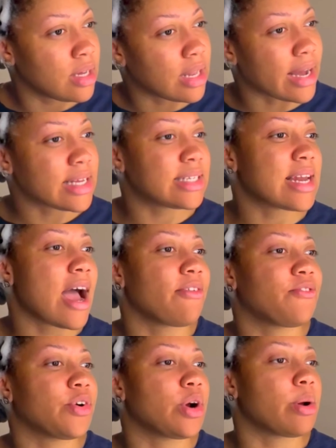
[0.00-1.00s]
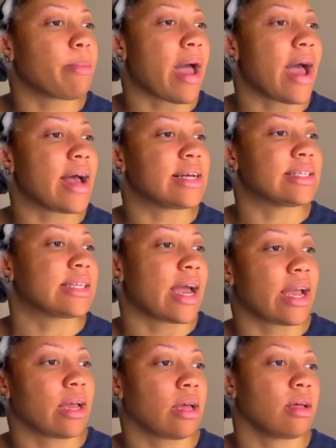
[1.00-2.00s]
Like, it's not firm as
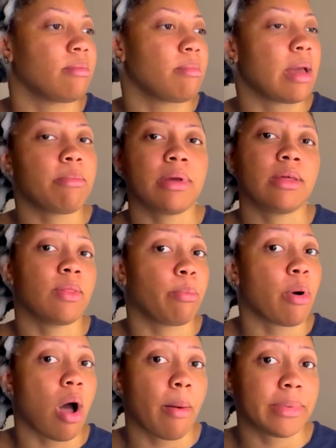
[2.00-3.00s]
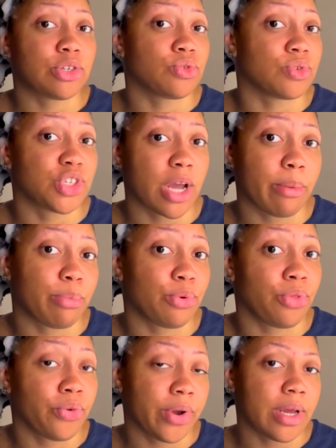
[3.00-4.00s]
like maybe the Paul Mitchell
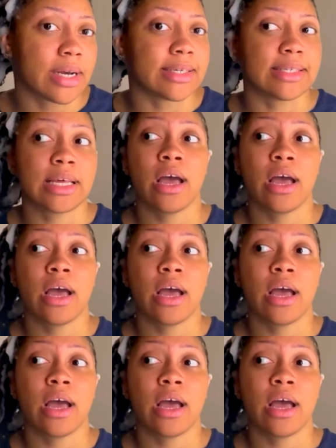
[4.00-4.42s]
Shampoo 3, because